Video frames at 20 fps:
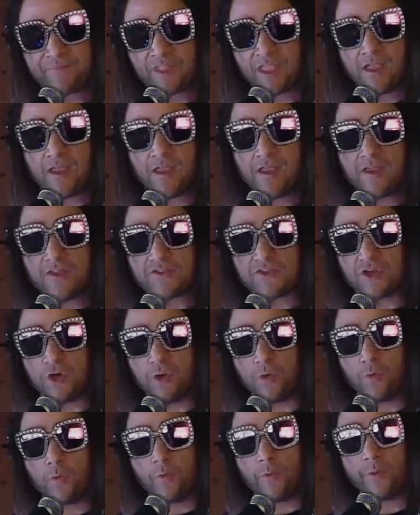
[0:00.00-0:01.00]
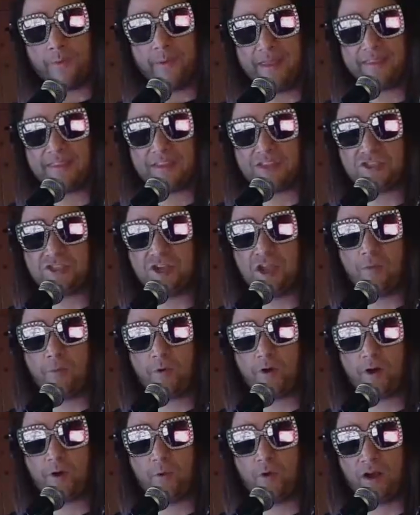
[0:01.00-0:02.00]
So when we make this jump, we're
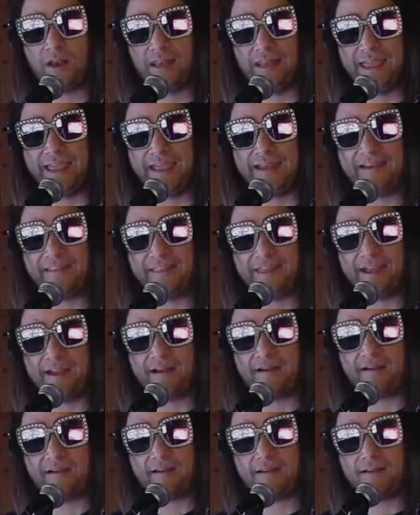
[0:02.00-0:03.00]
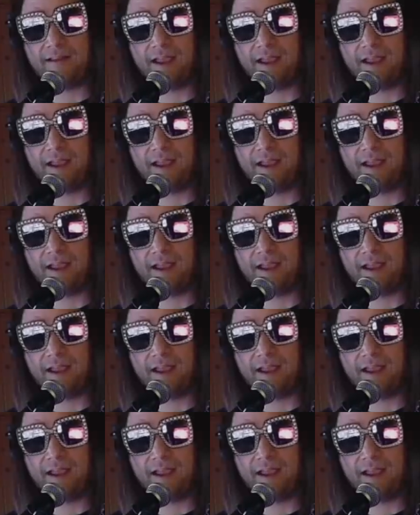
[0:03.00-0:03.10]
going to want to land there